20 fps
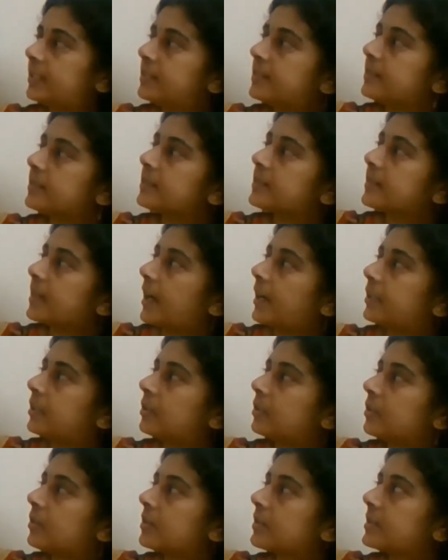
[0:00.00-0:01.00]
is
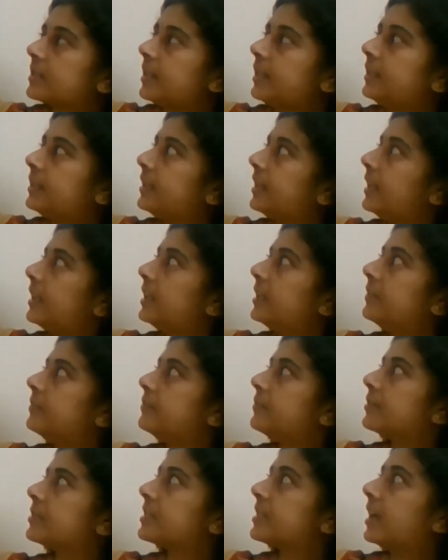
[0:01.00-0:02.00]
cytotoxic T
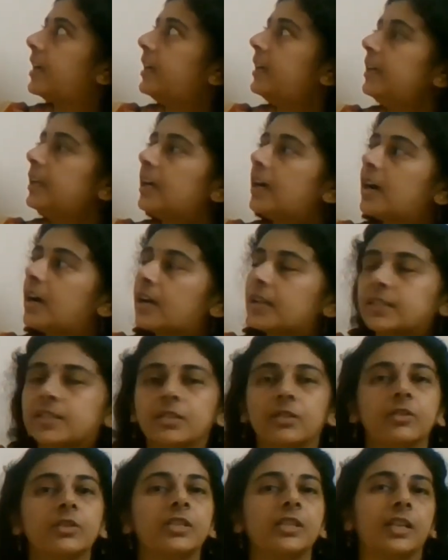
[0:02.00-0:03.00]
lymphocyte
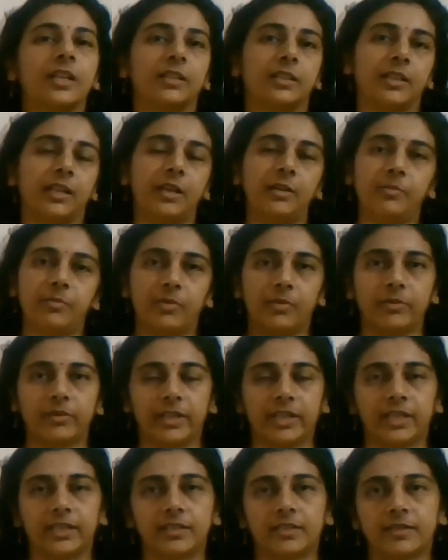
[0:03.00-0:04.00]
associated
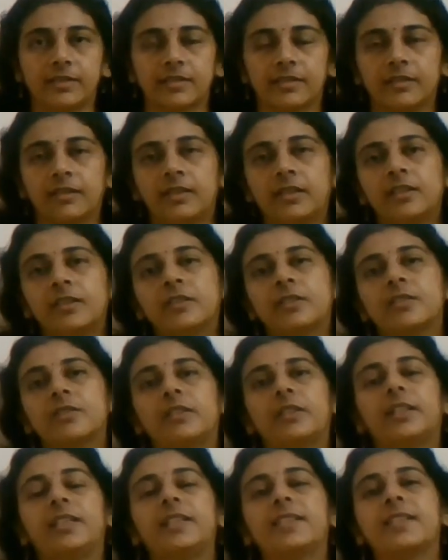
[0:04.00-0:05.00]
proteins. So
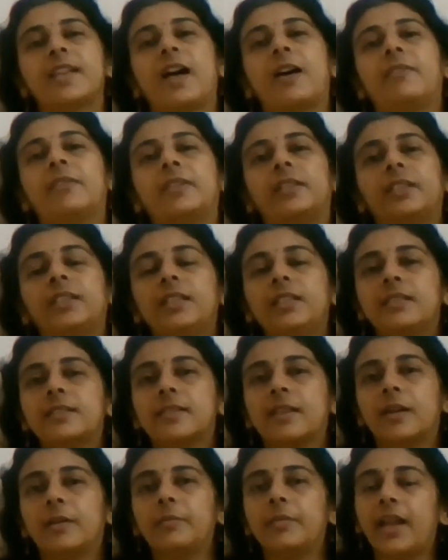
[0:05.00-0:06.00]
it is having
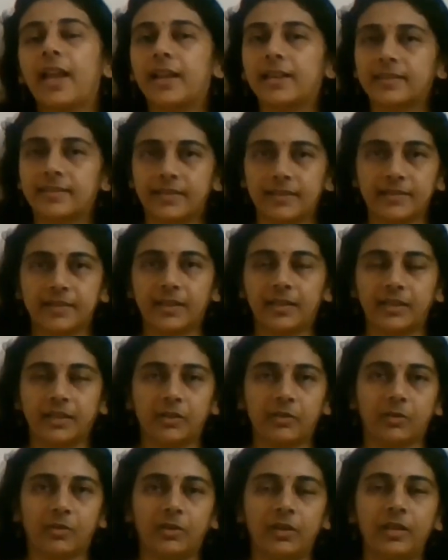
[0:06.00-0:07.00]
some accessory
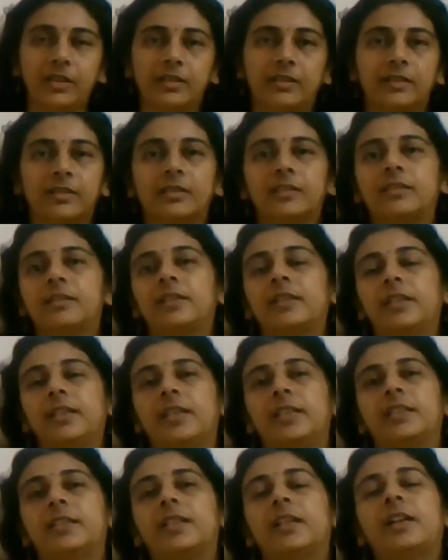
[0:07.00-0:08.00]
role
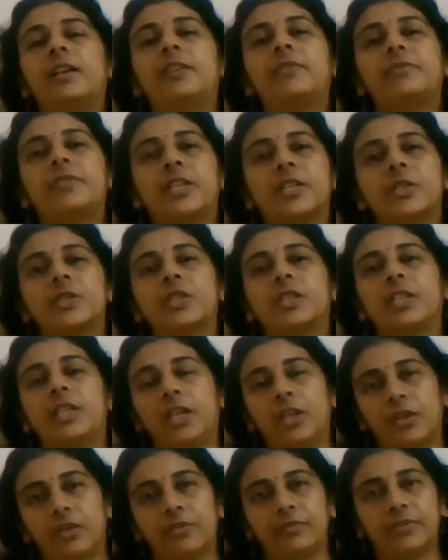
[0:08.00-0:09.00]
in the
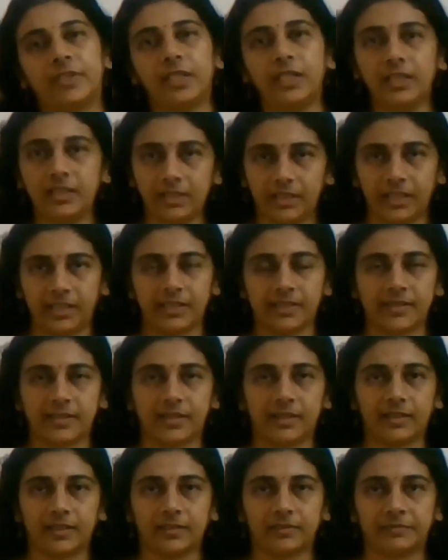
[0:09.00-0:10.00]
functioning of the T
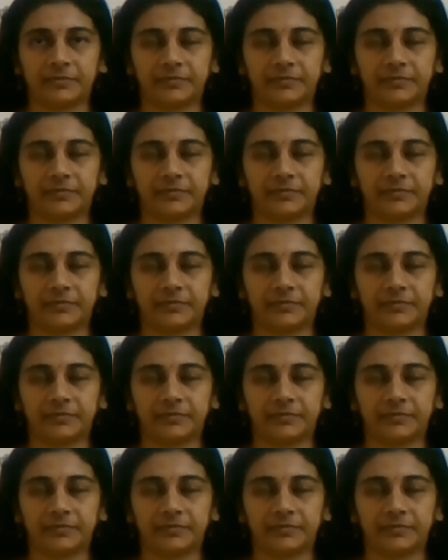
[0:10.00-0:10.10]
cell.